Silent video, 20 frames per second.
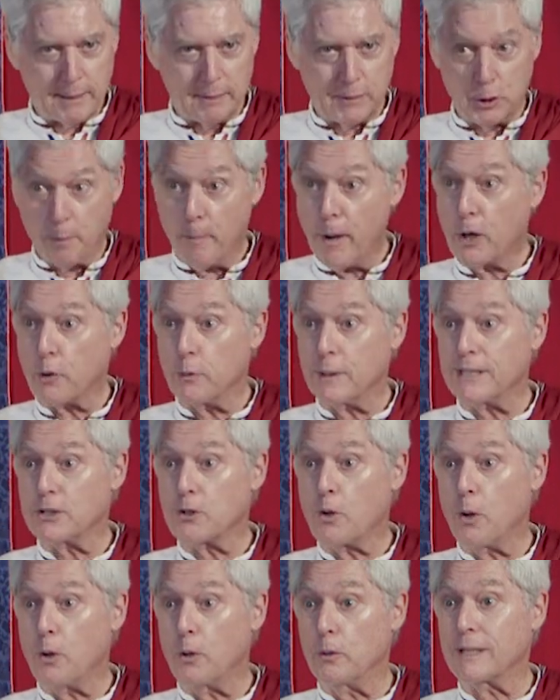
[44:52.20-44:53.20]
Democritus
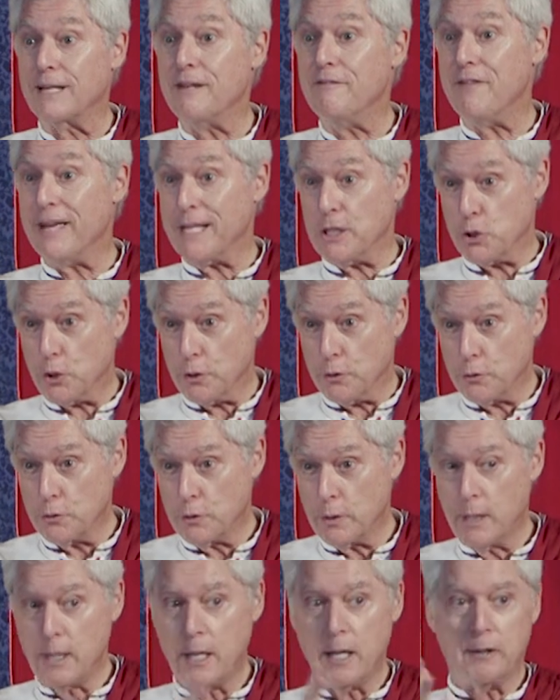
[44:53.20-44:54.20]
called conventions.
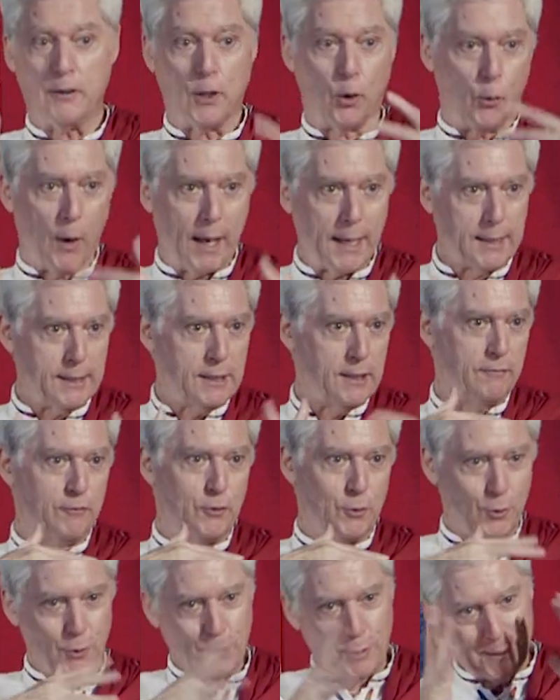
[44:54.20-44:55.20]
They're relative
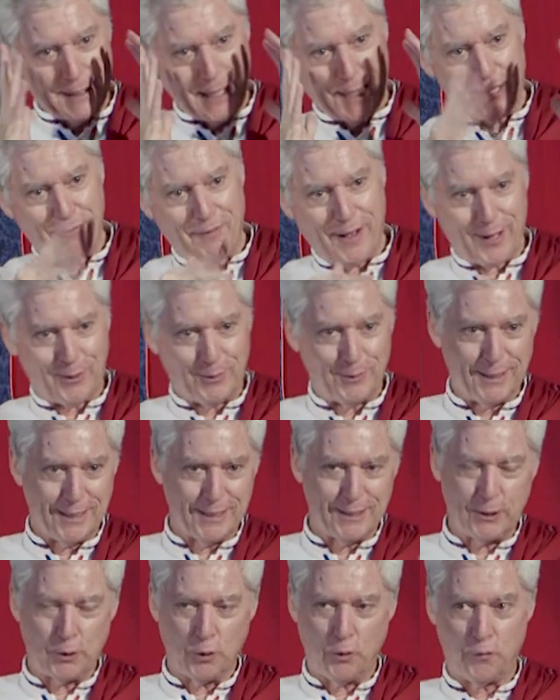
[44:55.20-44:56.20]
to your sense faculties
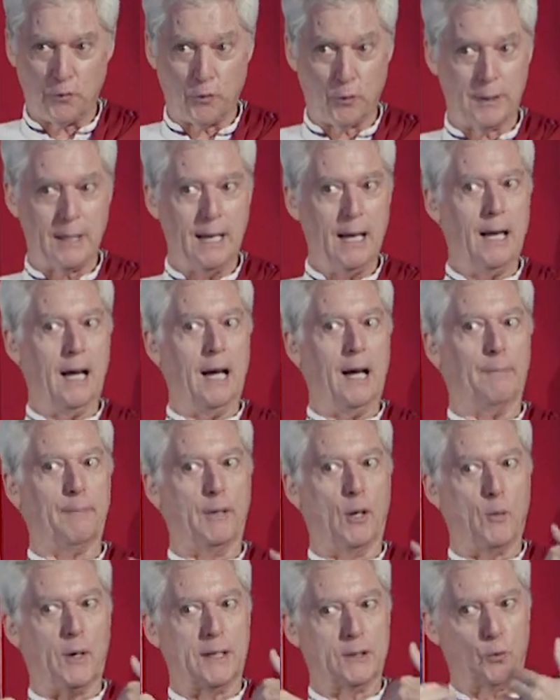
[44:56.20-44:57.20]
and so forth.
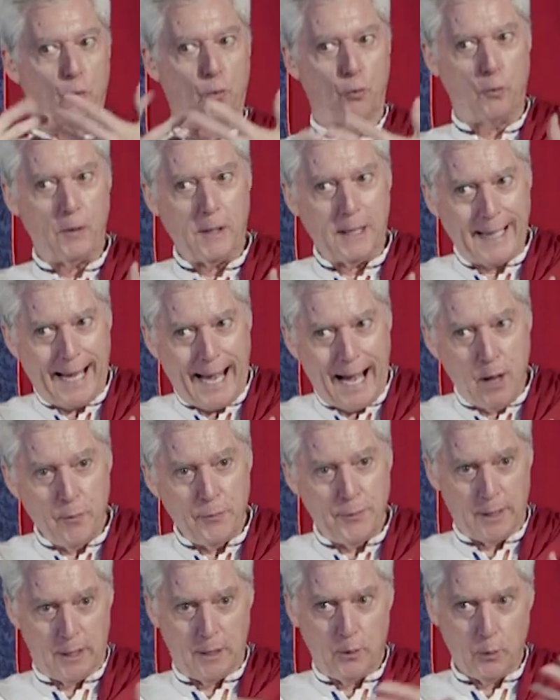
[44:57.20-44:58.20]
But what's really out
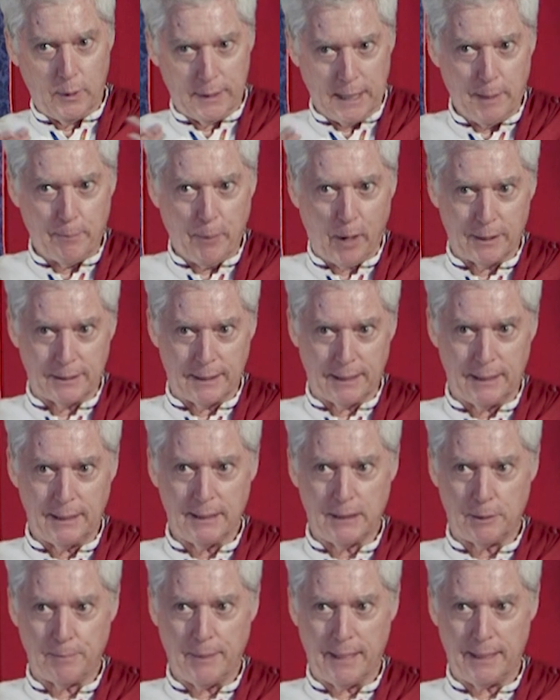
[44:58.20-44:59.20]
there, well, he posited
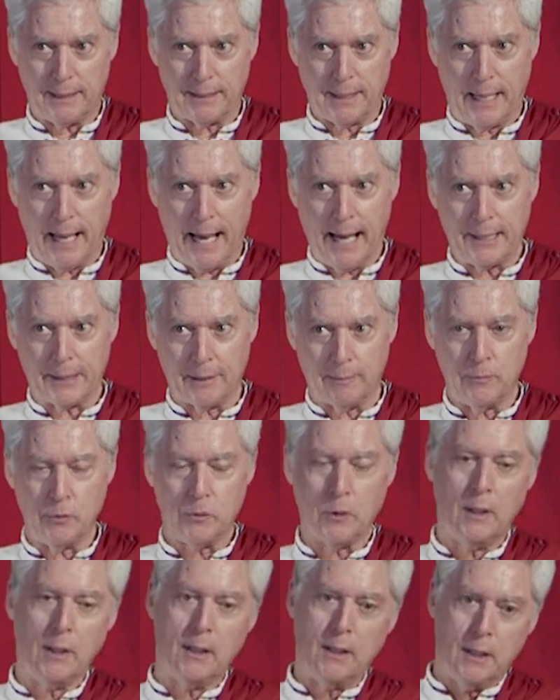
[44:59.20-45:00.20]
space and atoms,
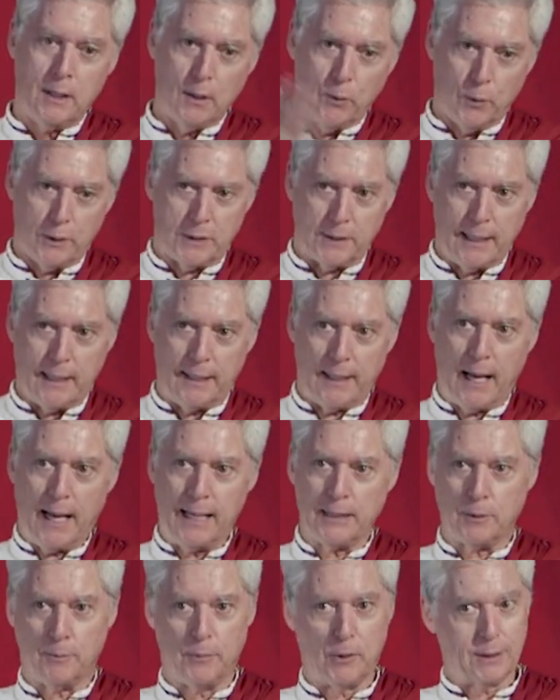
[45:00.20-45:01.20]
which then
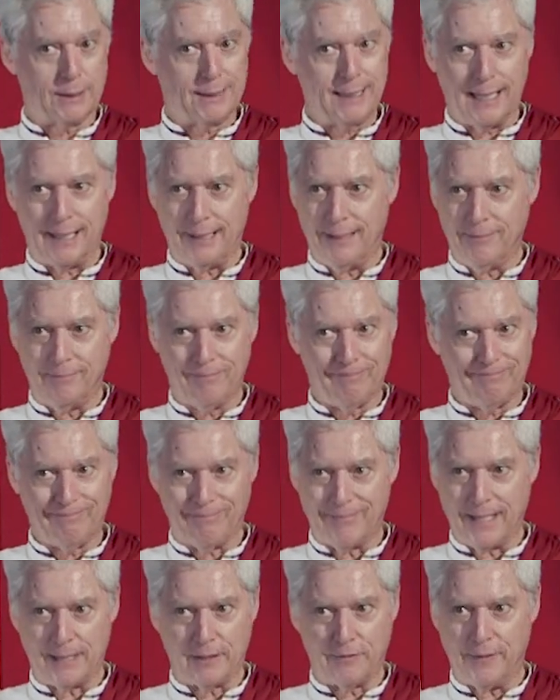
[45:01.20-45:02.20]
Heisenberg said,
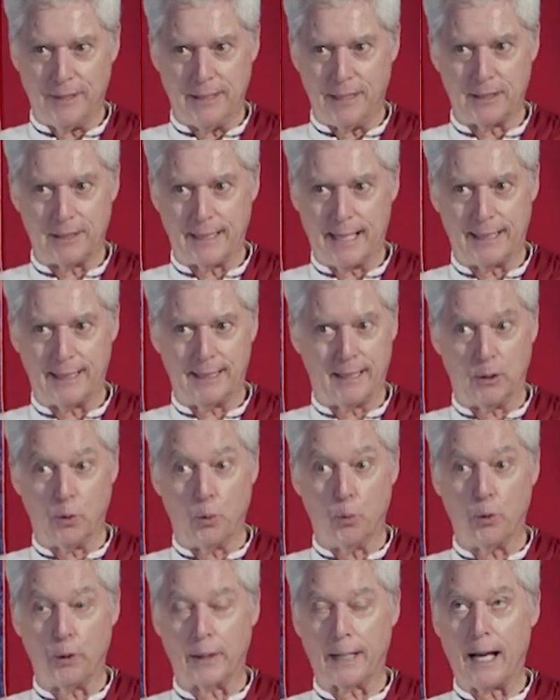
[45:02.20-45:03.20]
that's finished, that didn't
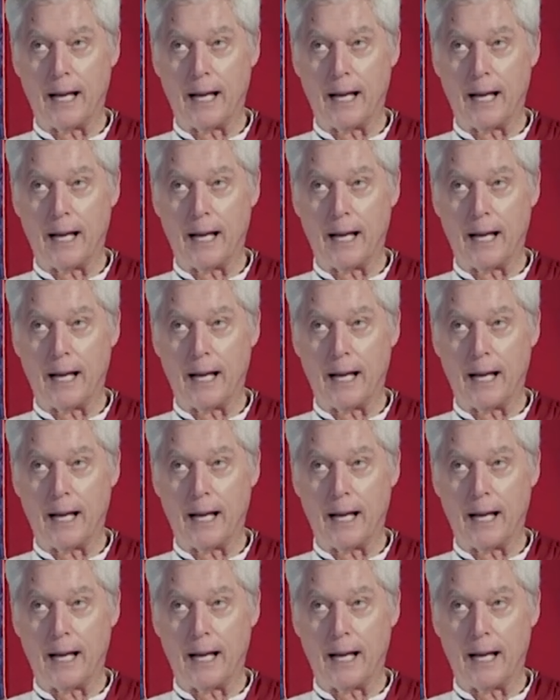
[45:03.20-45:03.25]
work